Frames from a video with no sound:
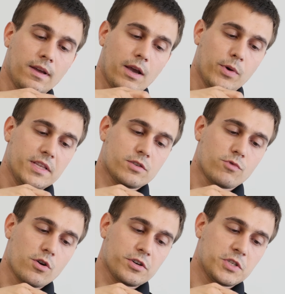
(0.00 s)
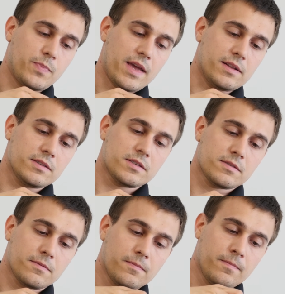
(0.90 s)
And when this rotor spins,
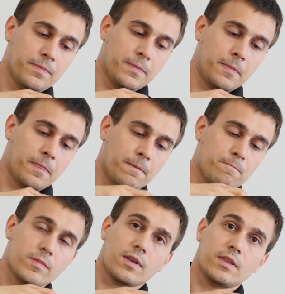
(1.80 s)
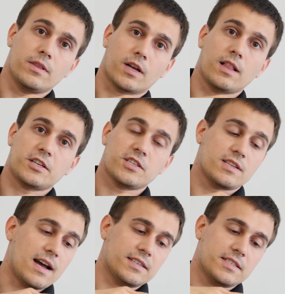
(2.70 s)
then the clutch is
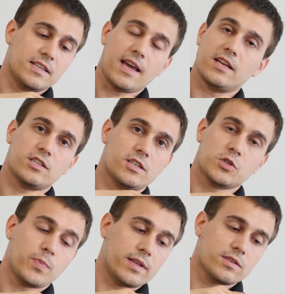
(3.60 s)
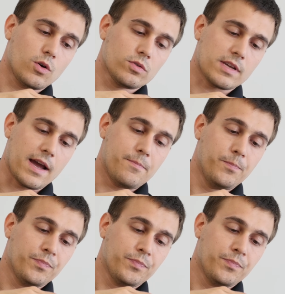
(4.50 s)
not disengaged, it just spins the whole time.